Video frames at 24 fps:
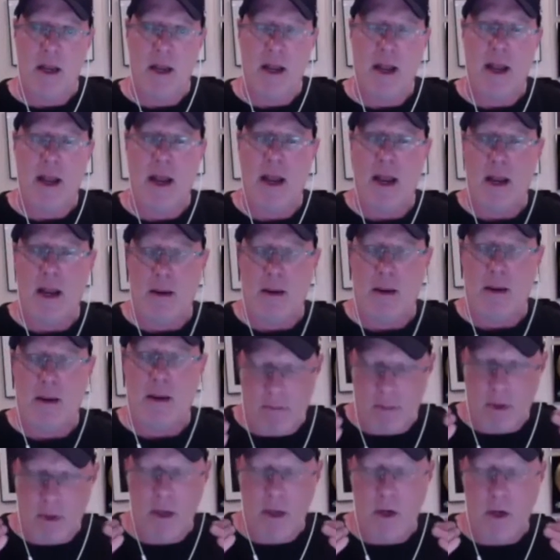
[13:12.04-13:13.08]
And,
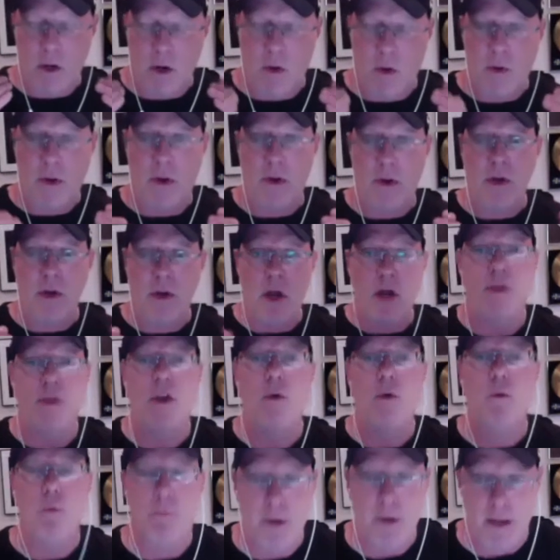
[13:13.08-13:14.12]
nothing
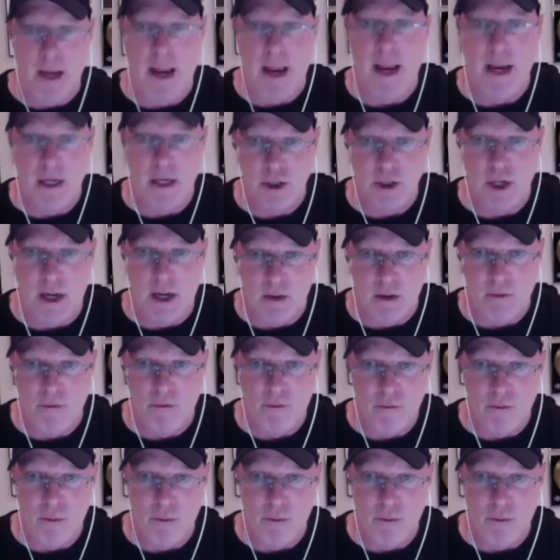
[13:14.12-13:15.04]
will be AJ from